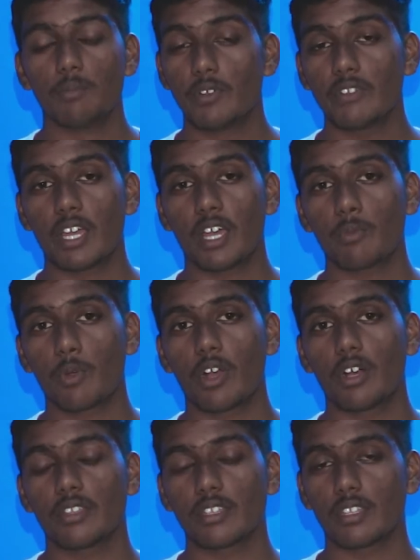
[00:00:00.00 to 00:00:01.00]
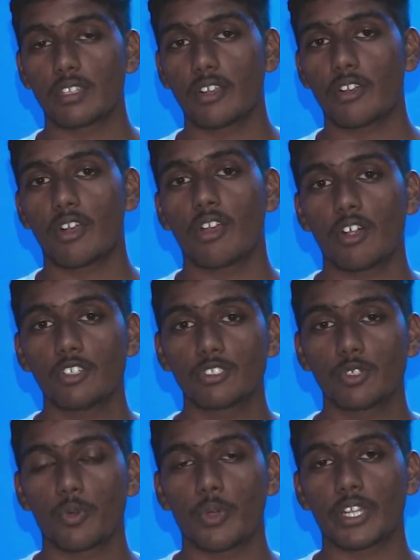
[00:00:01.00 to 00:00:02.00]
Moving on, there are
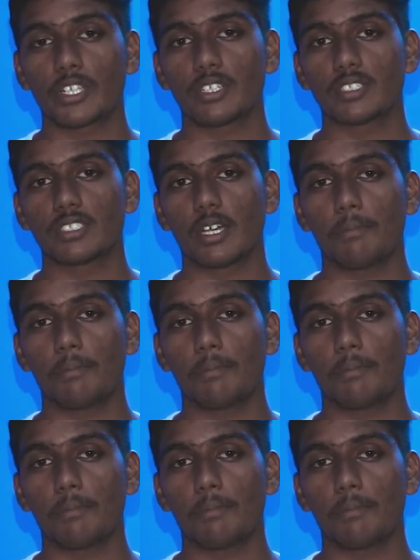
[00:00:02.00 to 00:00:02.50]
also questions